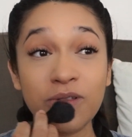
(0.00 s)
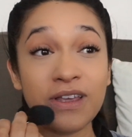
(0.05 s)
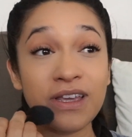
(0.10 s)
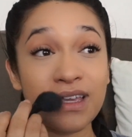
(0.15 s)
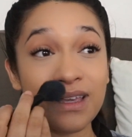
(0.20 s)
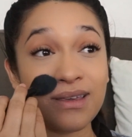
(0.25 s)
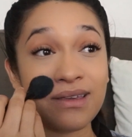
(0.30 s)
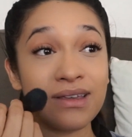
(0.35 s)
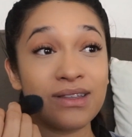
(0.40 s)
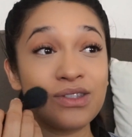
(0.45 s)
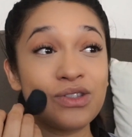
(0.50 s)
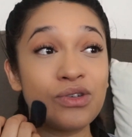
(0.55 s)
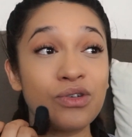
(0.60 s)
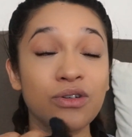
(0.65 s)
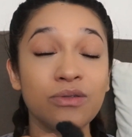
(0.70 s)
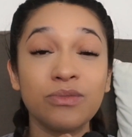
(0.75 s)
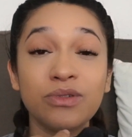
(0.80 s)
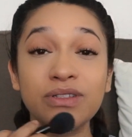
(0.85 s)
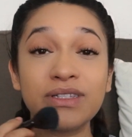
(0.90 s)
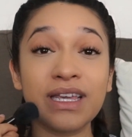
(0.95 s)
Like, it's
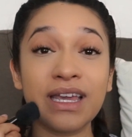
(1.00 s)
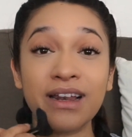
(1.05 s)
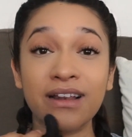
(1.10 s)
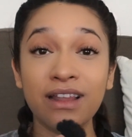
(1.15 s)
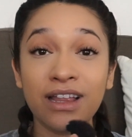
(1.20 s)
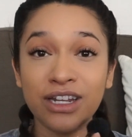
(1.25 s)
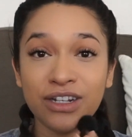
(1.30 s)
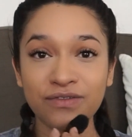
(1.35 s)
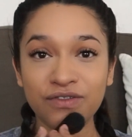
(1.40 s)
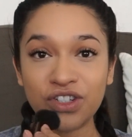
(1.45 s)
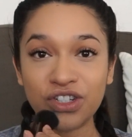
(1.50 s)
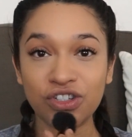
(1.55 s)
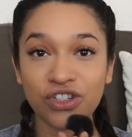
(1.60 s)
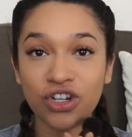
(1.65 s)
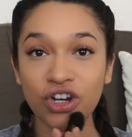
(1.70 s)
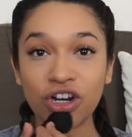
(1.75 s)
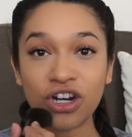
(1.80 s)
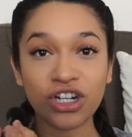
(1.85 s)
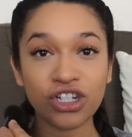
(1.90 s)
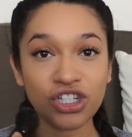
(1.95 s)
normal to get a lot of
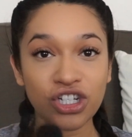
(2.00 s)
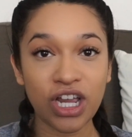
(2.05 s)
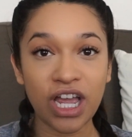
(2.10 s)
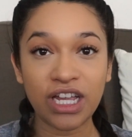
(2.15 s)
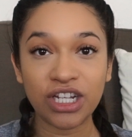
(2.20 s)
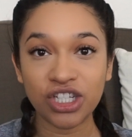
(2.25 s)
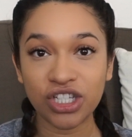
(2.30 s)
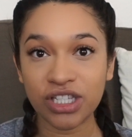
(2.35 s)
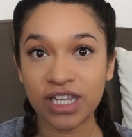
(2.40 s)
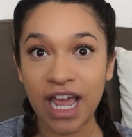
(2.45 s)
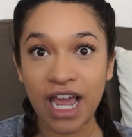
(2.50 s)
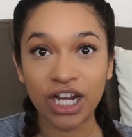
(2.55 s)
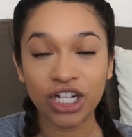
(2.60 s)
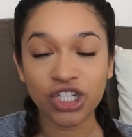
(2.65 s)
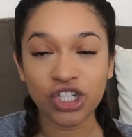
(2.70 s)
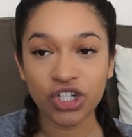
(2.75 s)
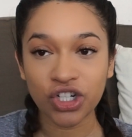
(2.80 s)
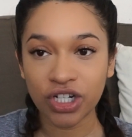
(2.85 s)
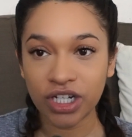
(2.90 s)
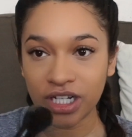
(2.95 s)
discharge, just
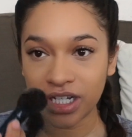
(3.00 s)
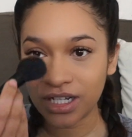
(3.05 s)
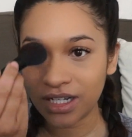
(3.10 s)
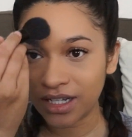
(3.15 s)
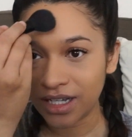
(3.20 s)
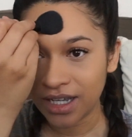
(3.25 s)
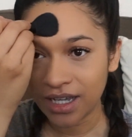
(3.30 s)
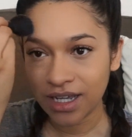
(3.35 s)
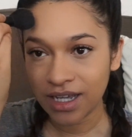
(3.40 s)
extra